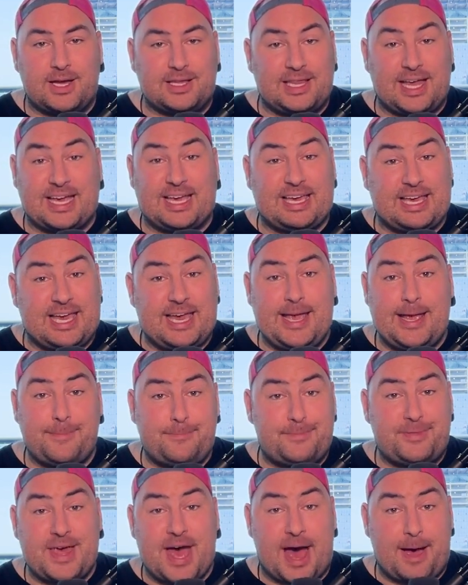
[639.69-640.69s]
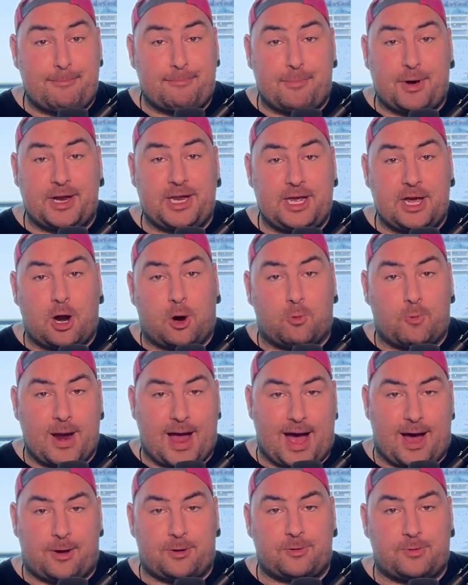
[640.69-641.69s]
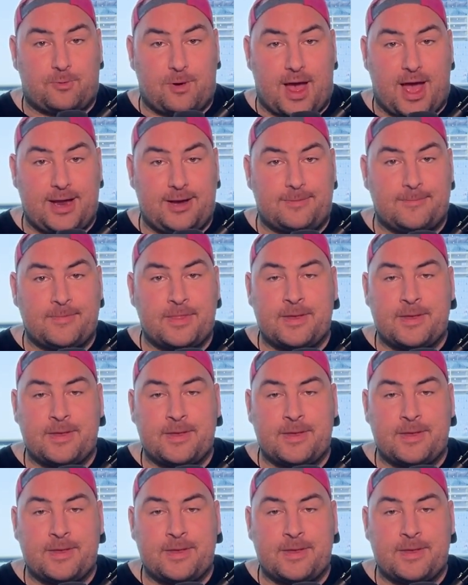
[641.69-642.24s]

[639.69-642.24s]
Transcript: like keep that money around, right?